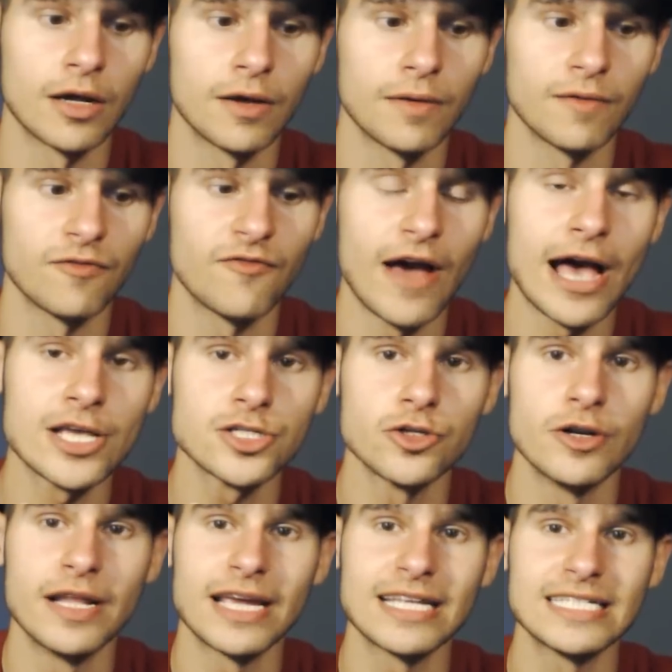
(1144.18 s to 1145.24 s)
a
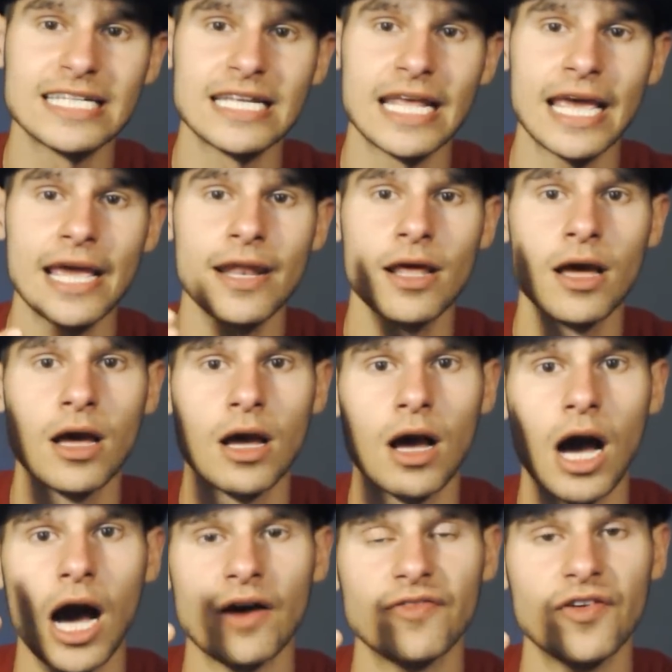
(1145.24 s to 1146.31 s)
faster nicotine hit
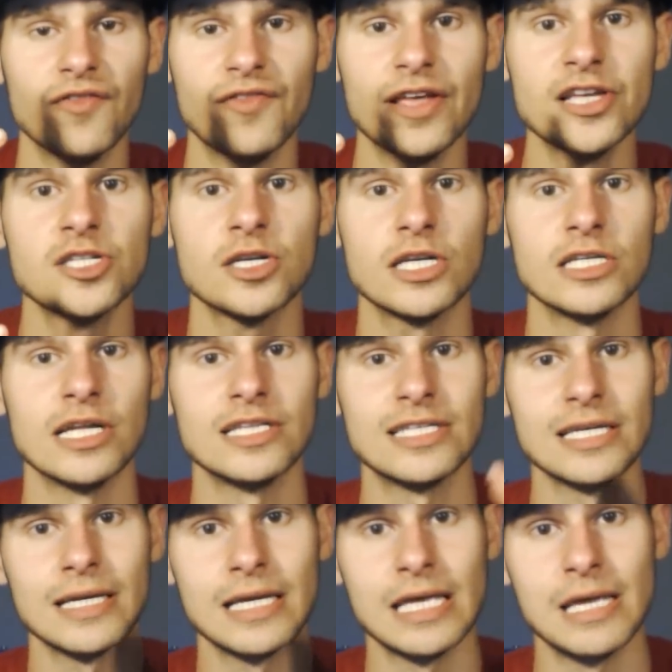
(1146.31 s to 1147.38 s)
off of this,
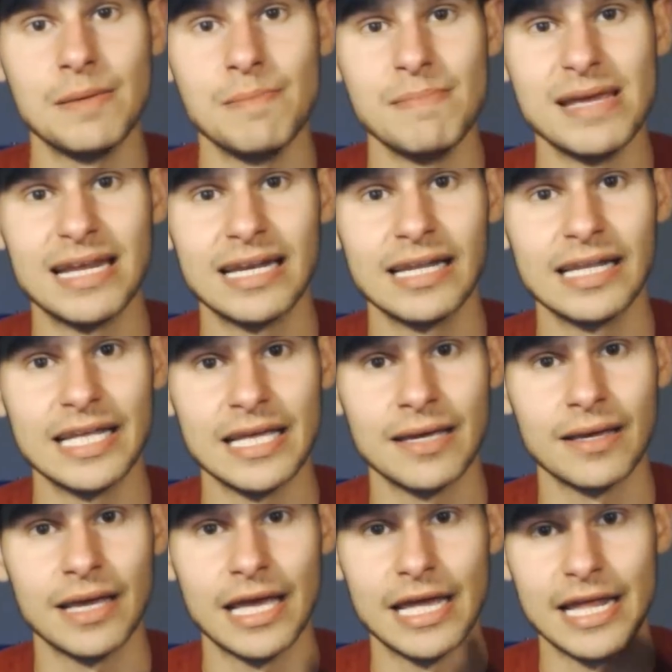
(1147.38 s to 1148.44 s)
because
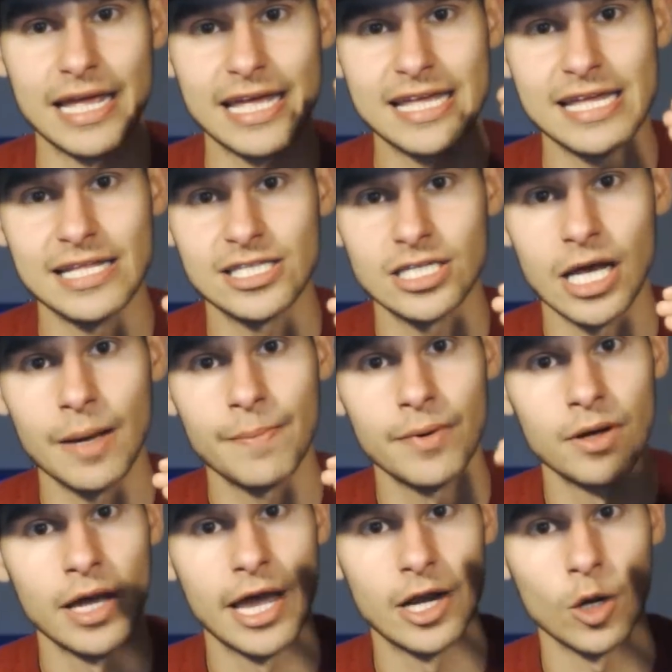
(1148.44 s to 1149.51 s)
it heats up
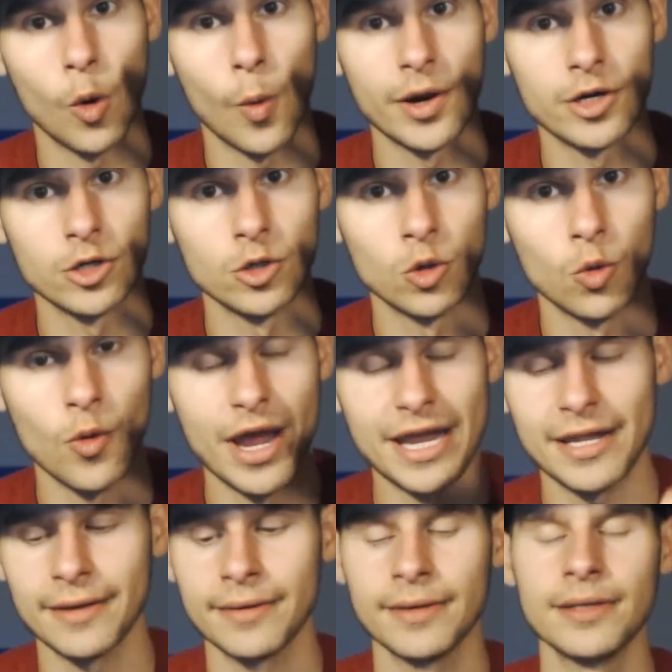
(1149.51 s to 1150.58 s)
at a quicker
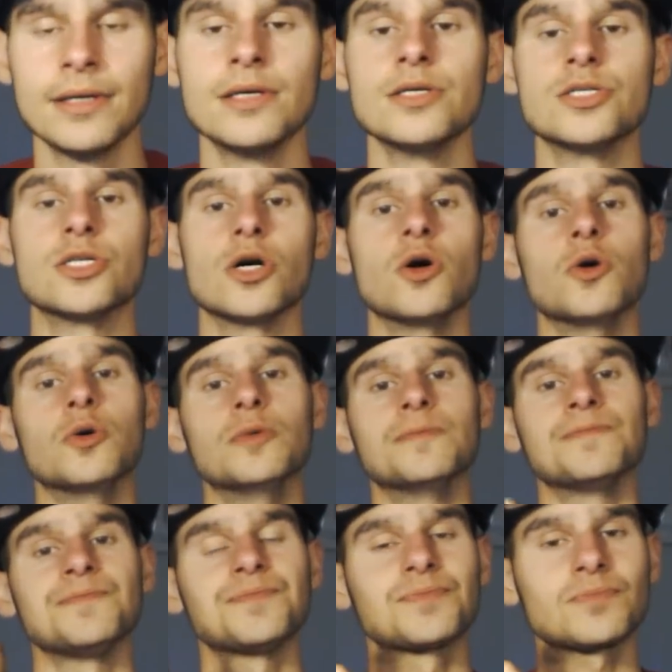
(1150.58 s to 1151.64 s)
rate. So
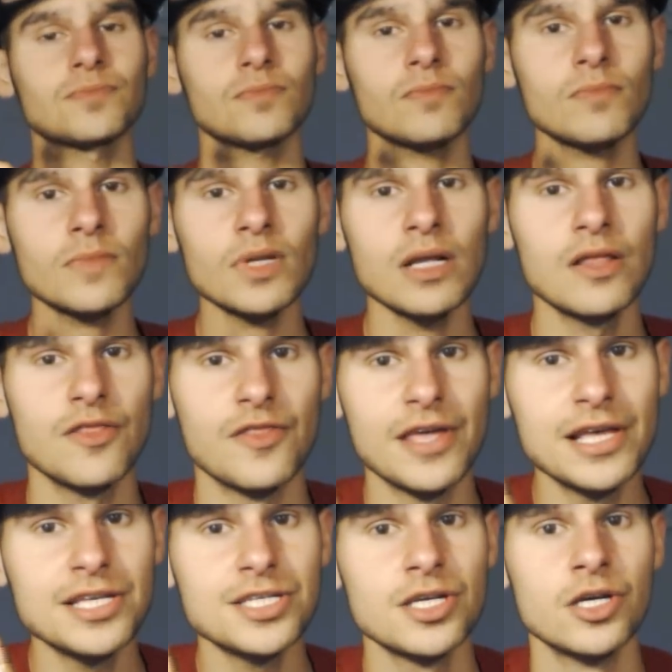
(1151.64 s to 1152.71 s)

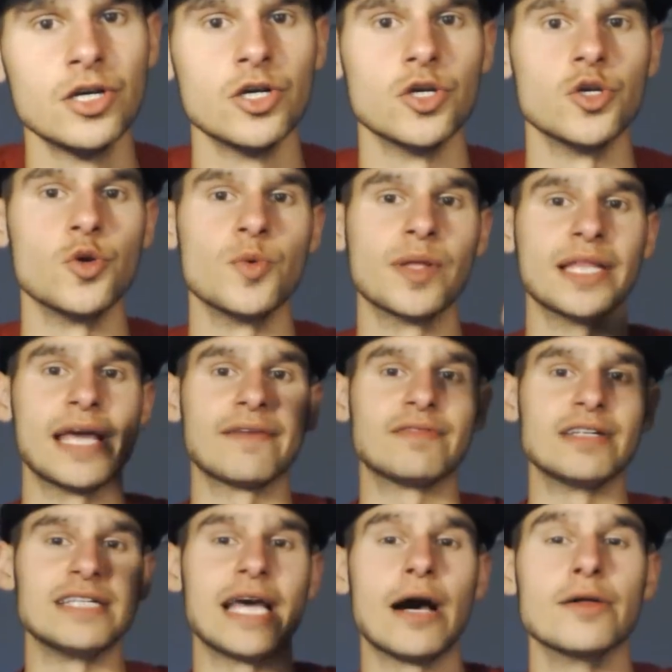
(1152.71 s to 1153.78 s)
this, you really have
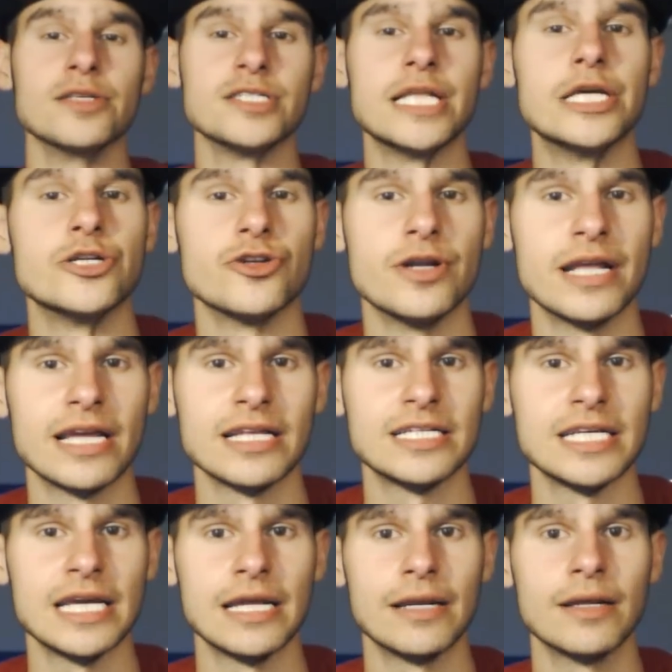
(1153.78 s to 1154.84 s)
to downstage your
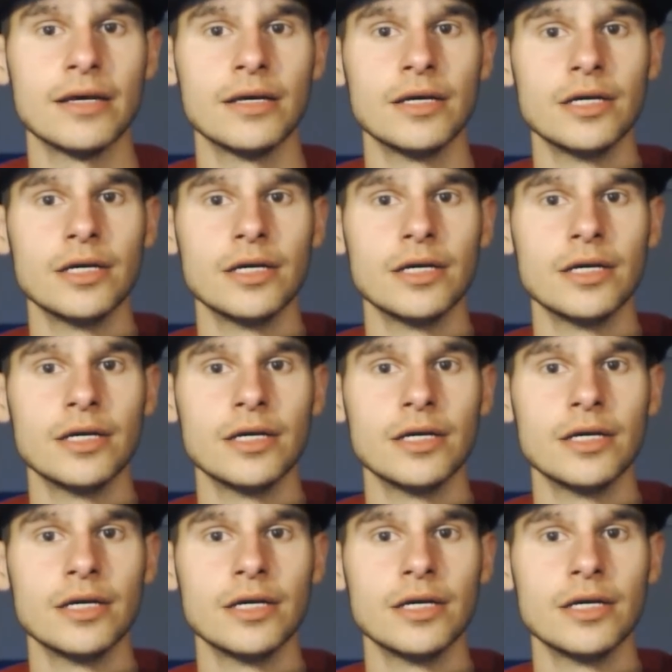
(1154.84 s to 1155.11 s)
nicotine.